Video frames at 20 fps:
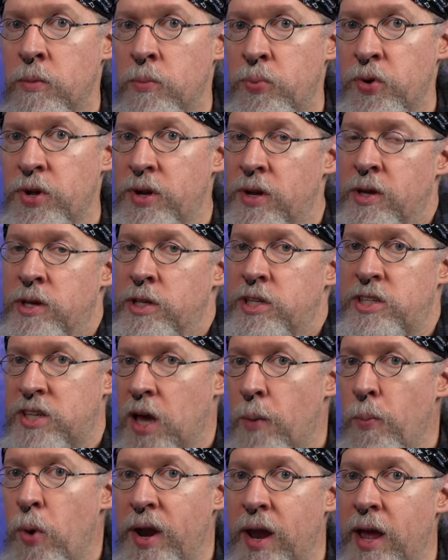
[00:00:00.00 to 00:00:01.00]
But
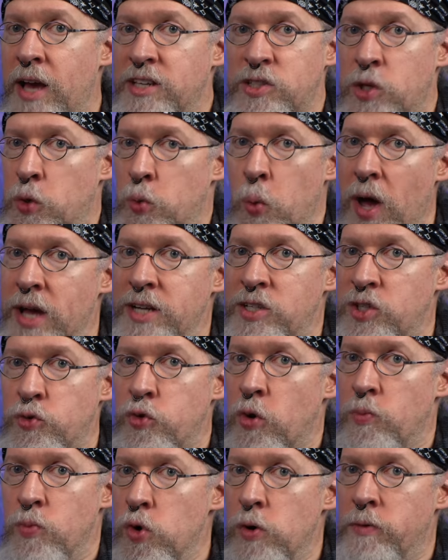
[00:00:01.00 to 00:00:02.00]
someone has the right
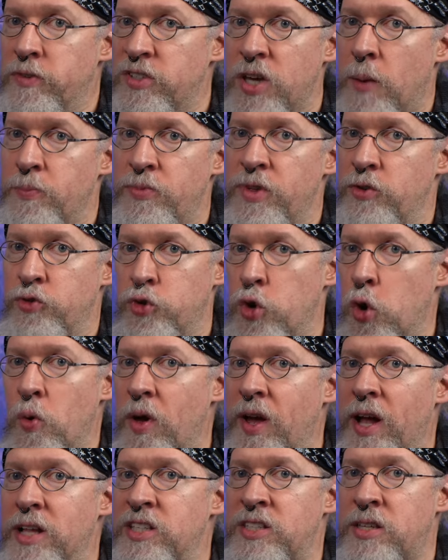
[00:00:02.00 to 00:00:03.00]
to remove something
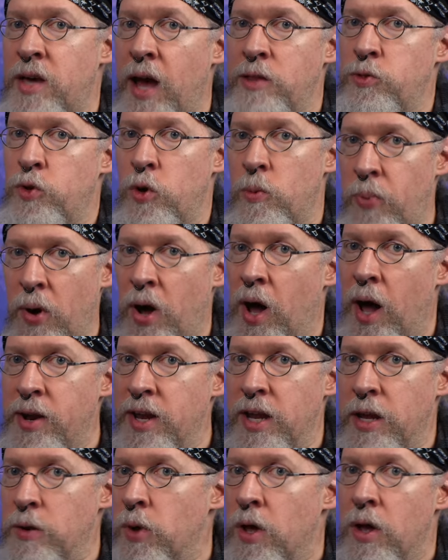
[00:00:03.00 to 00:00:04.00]
growing inside their
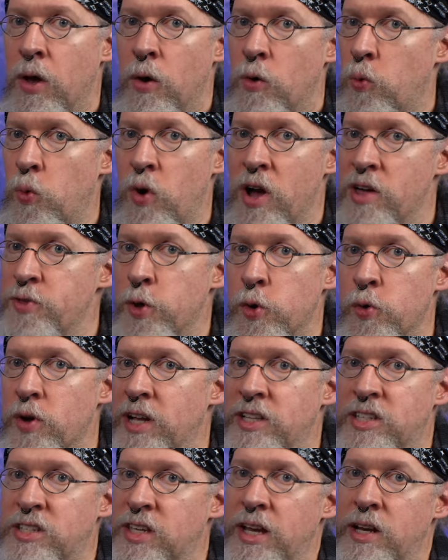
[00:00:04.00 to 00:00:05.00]
body, whether
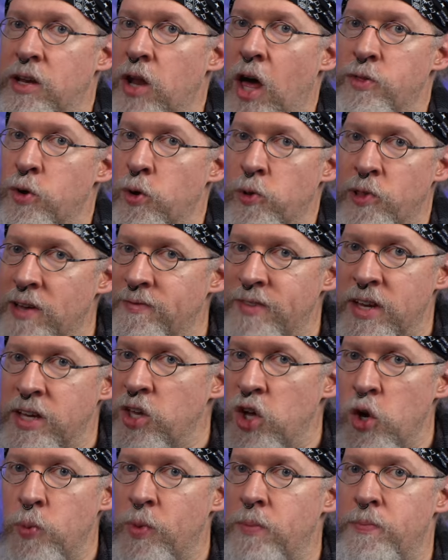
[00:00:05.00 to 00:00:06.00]
it's another living
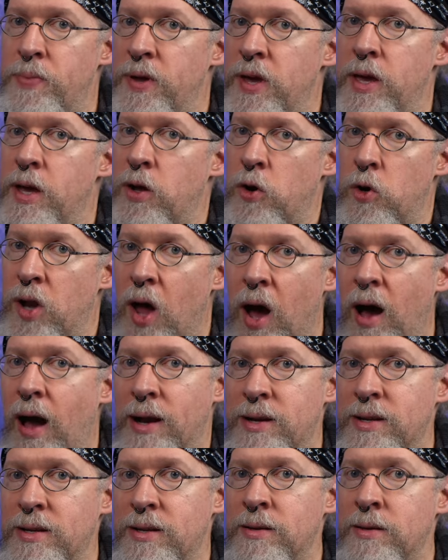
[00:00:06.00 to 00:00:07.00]
human being or
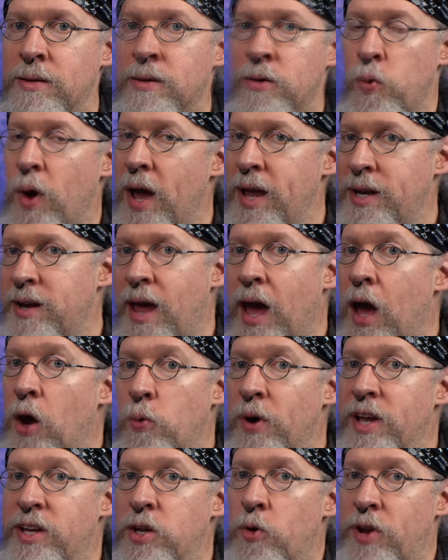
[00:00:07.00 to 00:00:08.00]
not. Right now,
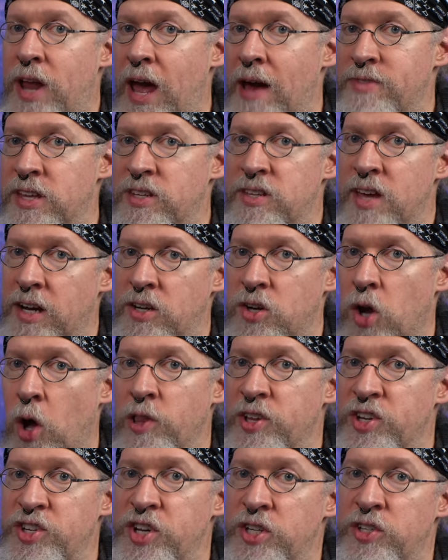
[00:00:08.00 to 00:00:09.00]
we don't have the
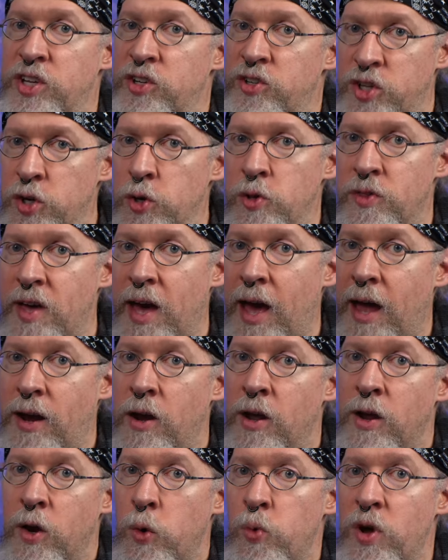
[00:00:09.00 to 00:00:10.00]
technology to do
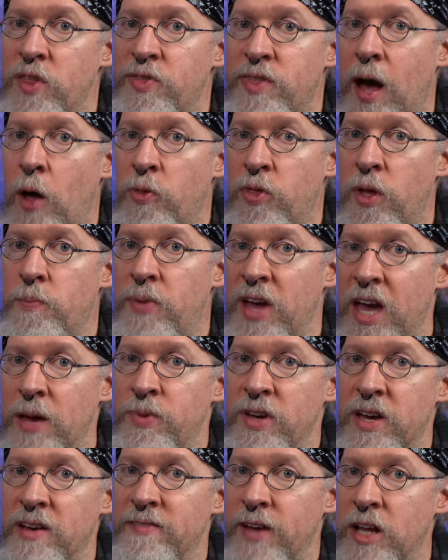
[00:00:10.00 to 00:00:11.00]
that without the
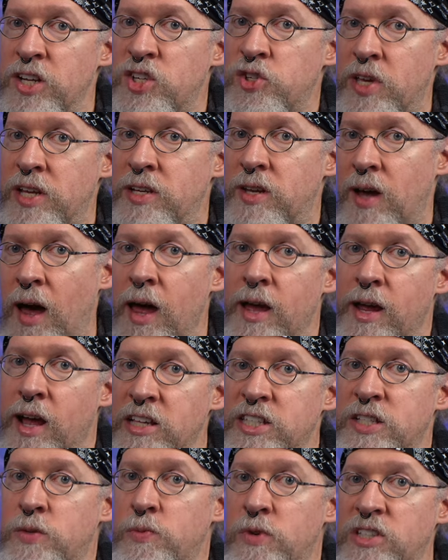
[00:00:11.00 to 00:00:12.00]
baby eventually dying
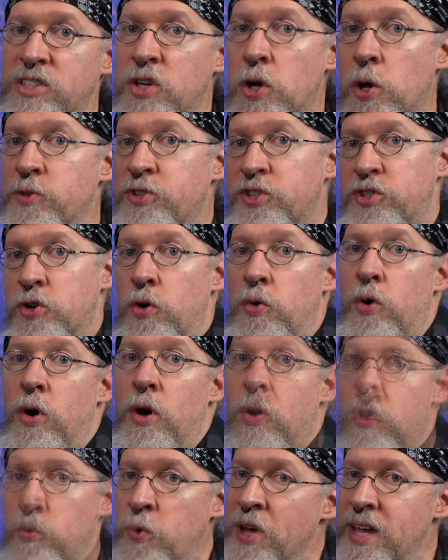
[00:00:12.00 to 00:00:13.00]
as a result. So
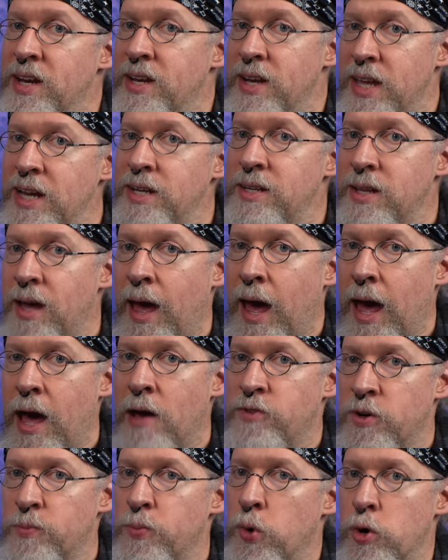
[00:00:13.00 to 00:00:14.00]
we need to
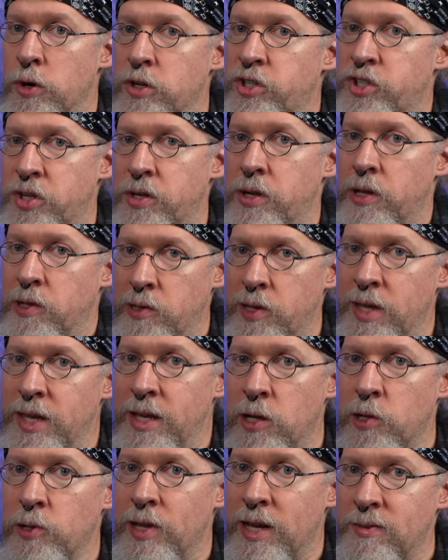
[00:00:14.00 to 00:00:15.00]
have abortion
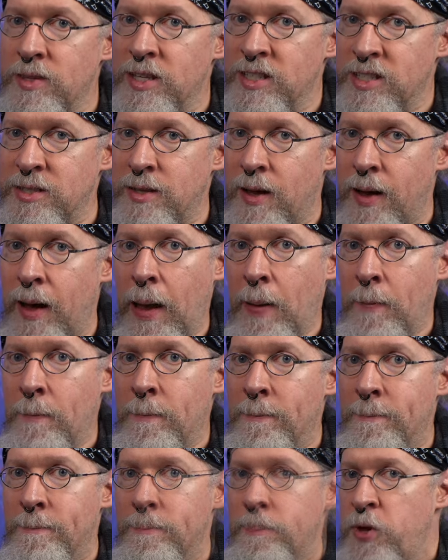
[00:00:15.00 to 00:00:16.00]
legal at this
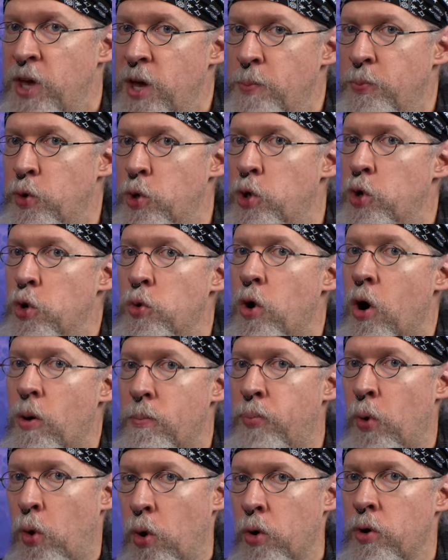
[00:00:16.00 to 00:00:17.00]
time. People who are
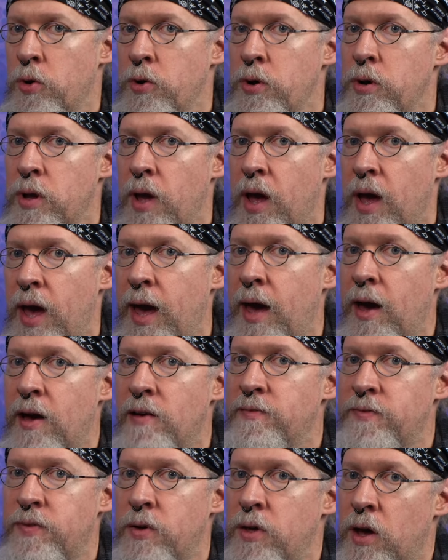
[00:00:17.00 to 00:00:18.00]
born
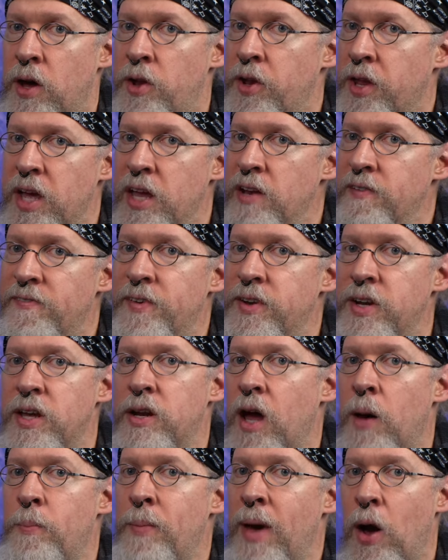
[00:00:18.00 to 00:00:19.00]
have an
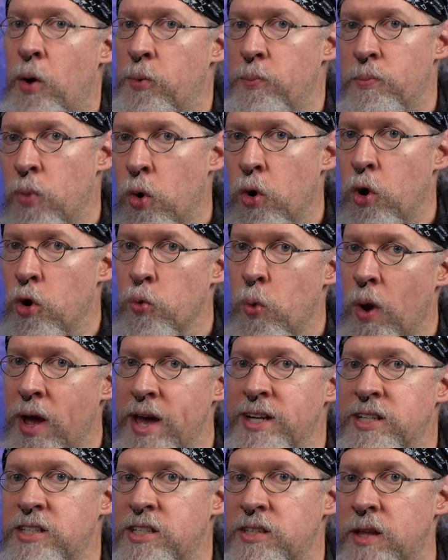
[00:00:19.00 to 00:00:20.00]
infinite amount more
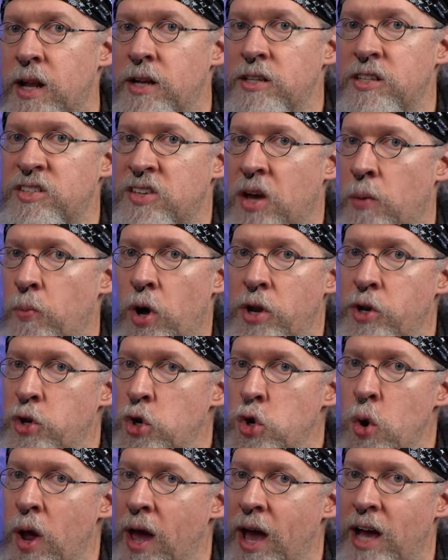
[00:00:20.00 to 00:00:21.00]
rights than someone
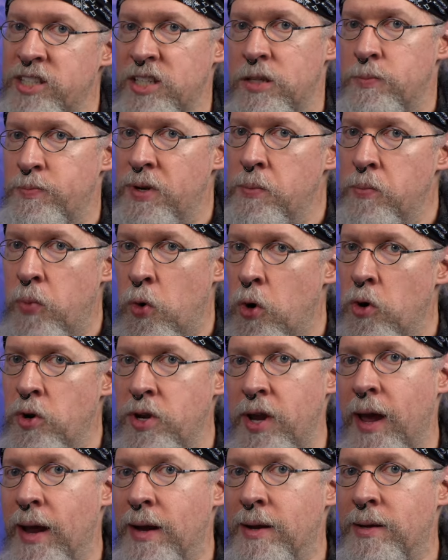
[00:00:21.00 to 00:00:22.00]
who hasn't been
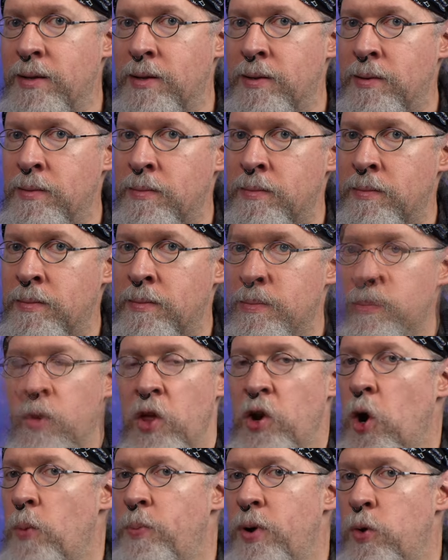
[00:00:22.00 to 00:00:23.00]
born yet.
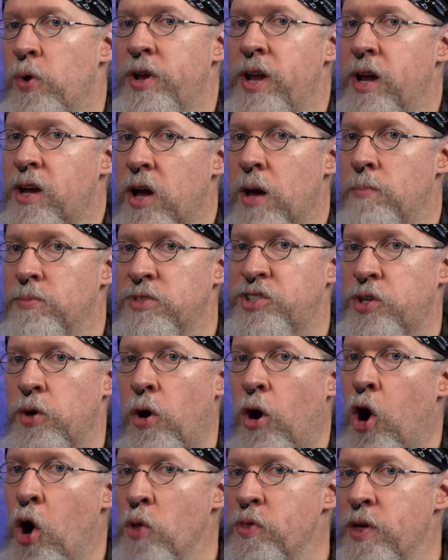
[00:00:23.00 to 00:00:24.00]
You know, but when it comes to
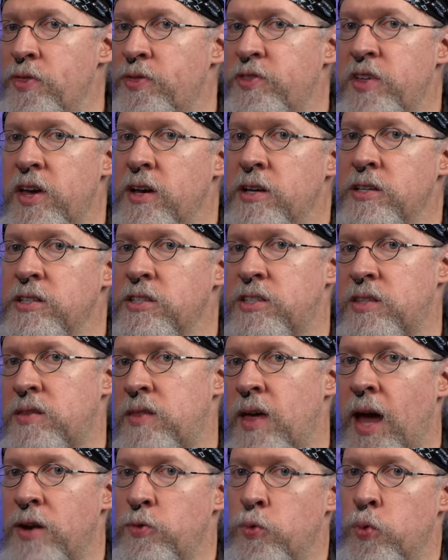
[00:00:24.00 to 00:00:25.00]
all the things
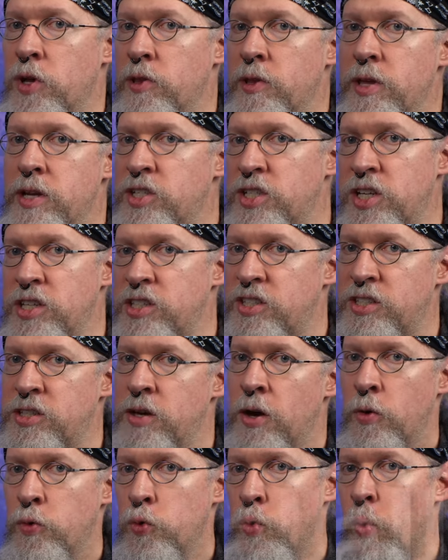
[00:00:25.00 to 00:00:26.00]
that religious
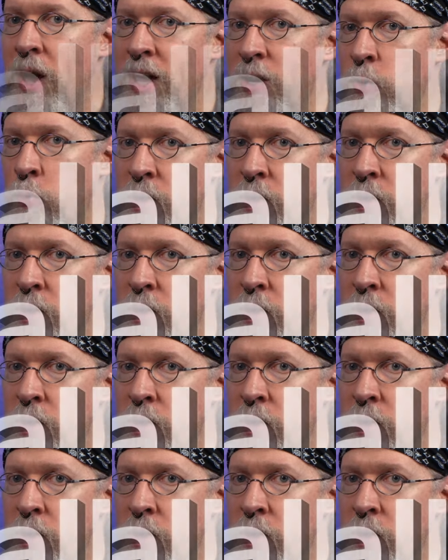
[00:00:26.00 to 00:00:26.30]
right